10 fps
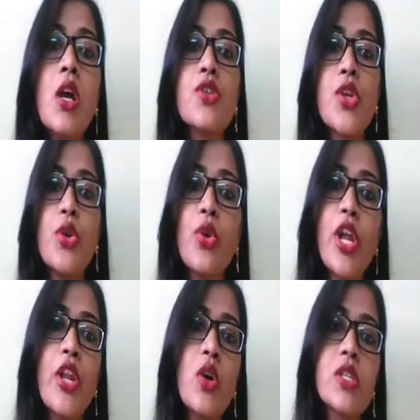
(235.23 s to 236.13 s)
So
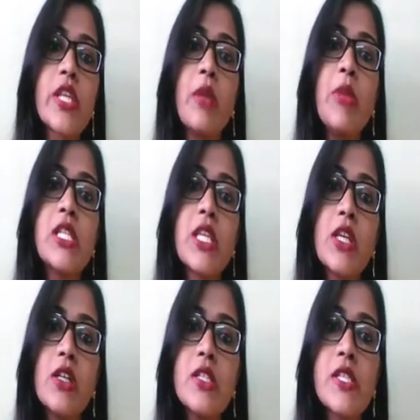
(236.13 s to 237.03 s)
eukaryotes can be
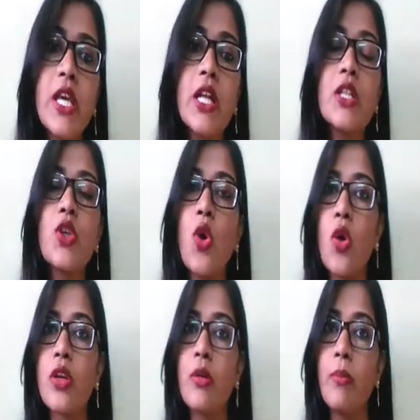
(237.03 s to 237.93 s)
single-celled
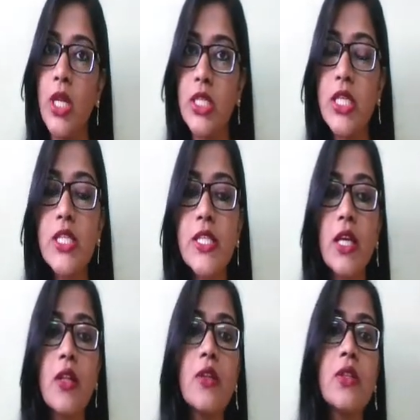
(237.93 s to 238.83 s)
or
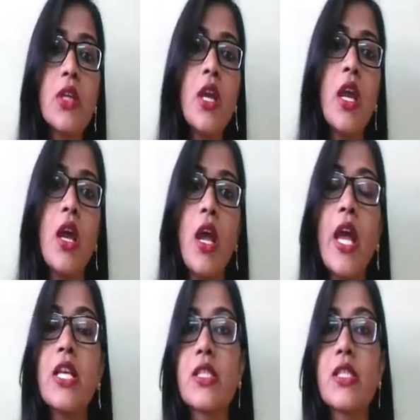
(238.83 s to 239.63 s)
multi-celled, as